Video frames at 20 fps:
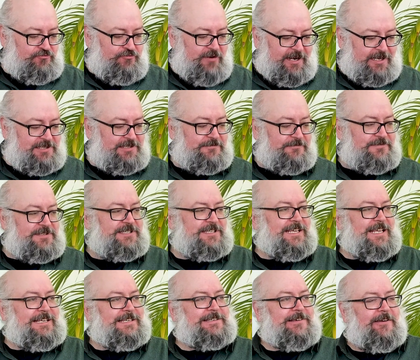rich sort of
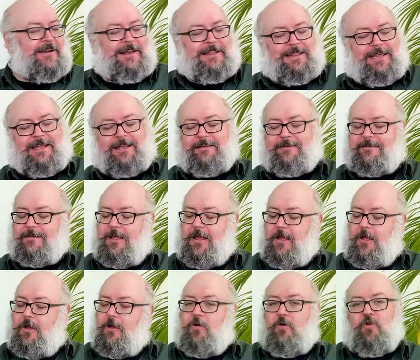seaside things,
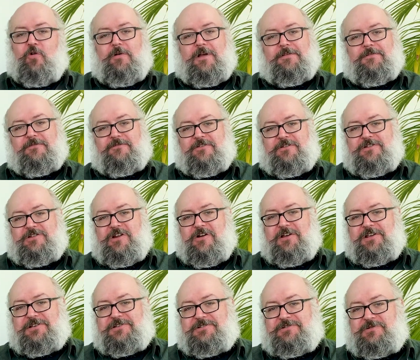all the way through to
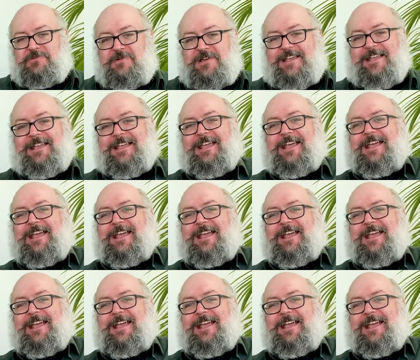nice, sweet,